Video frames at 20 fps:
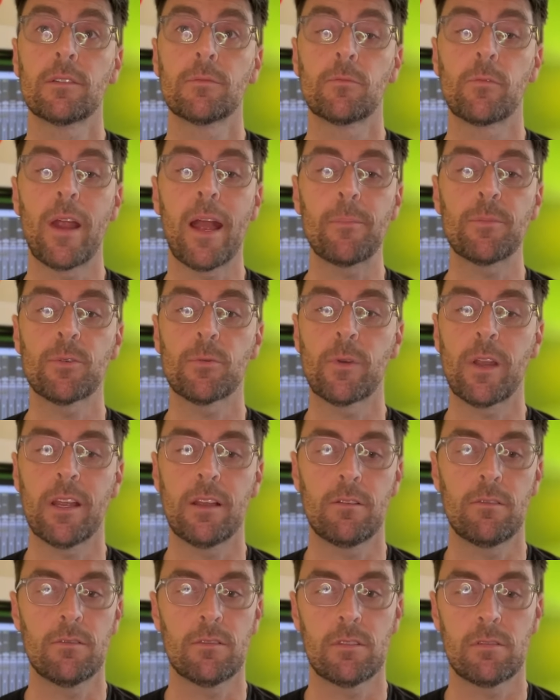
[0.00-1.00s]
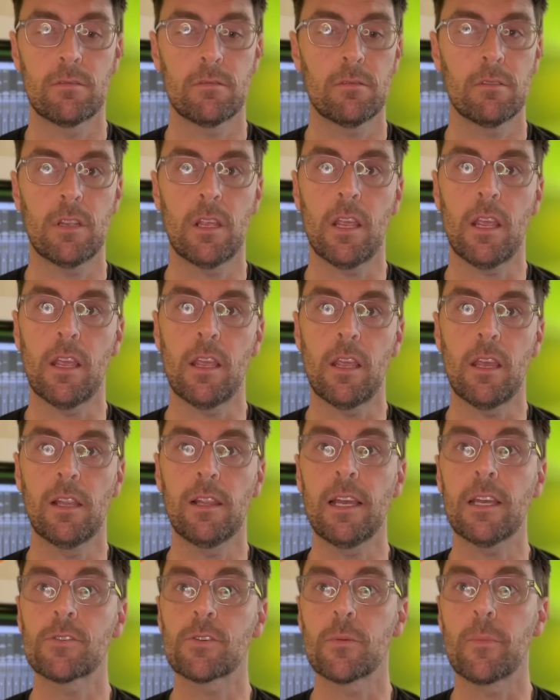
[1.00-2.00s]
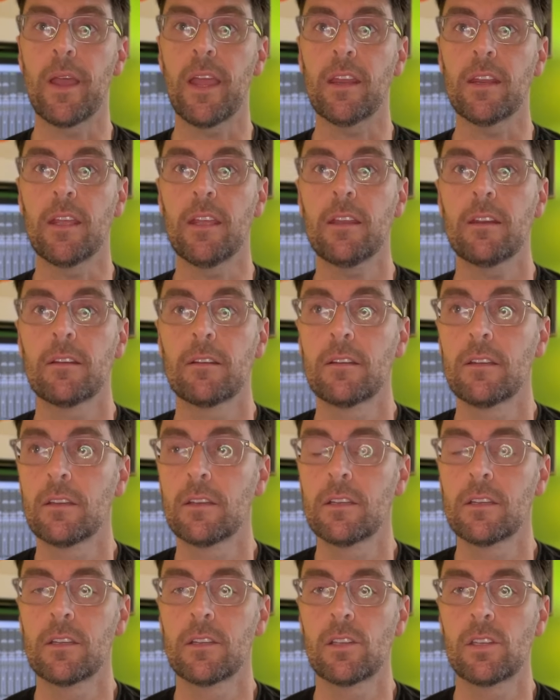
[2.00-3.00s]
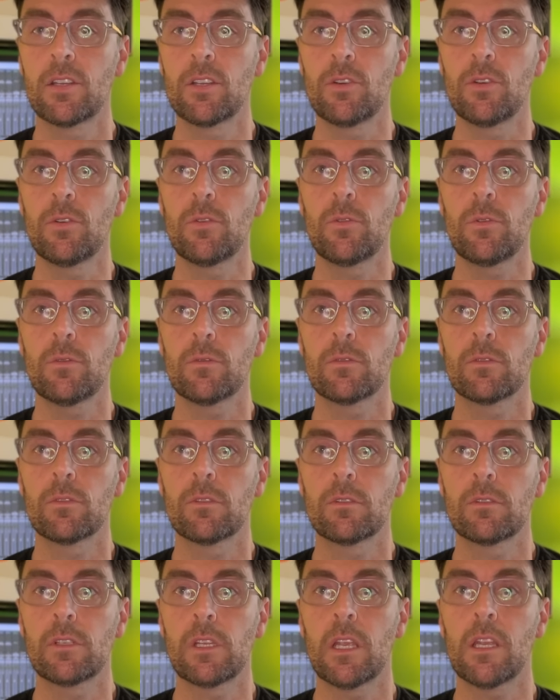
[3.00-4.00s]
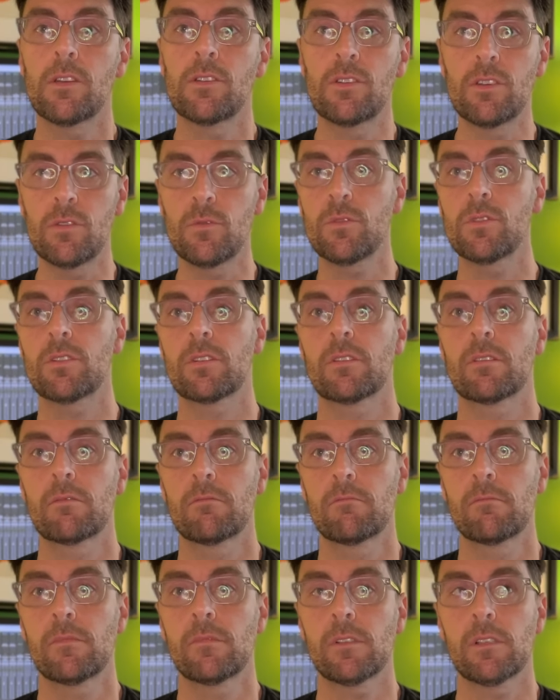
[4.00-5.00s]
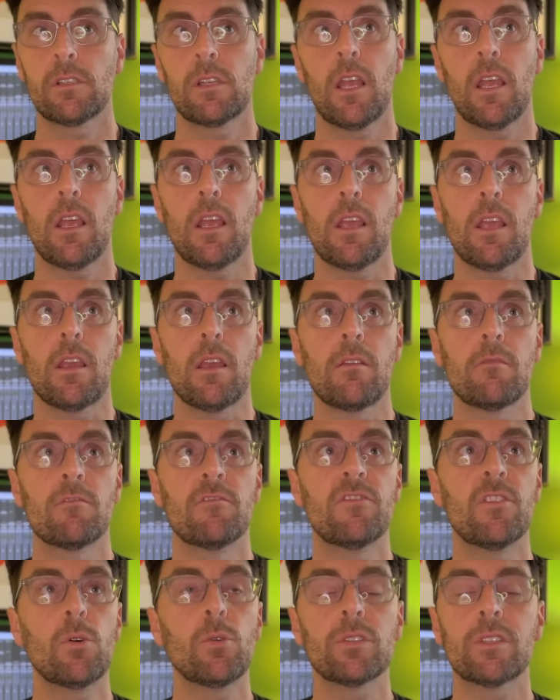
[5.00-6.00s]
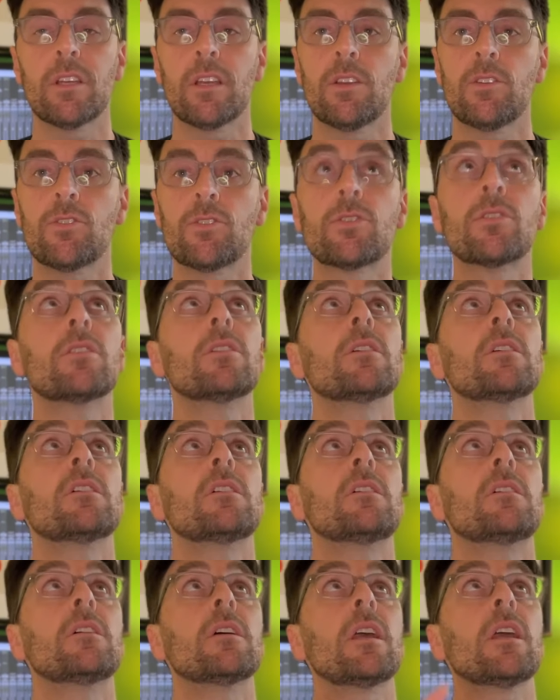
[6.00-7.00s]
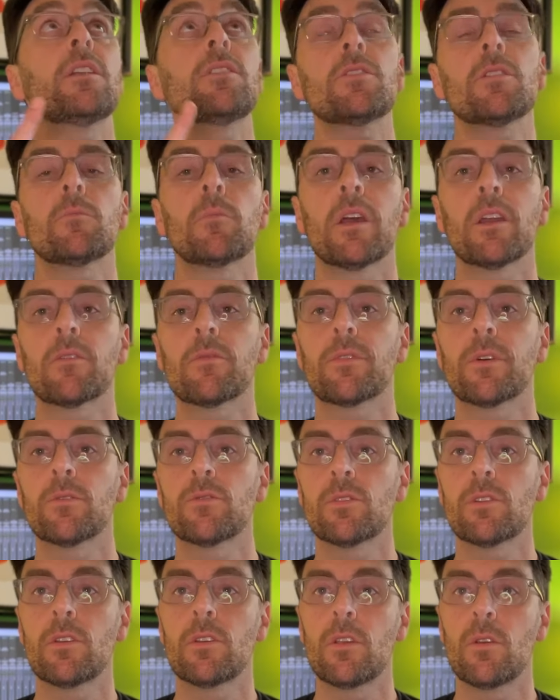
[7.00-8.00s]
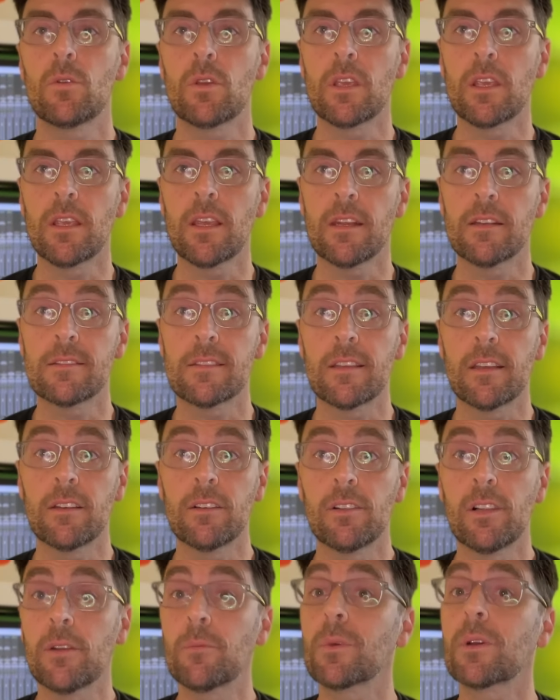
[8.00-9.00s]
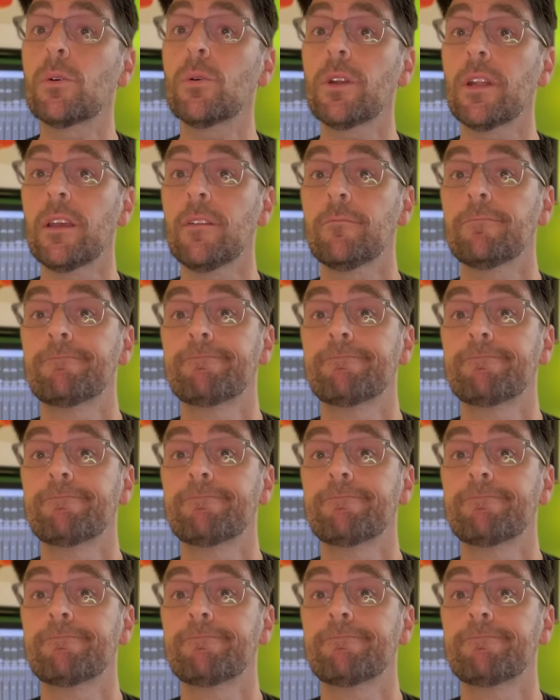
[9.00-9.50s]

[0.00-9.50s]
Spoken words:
wrapped around an electromagnet to induce a voltage into the microphone so you can get a signal and record it.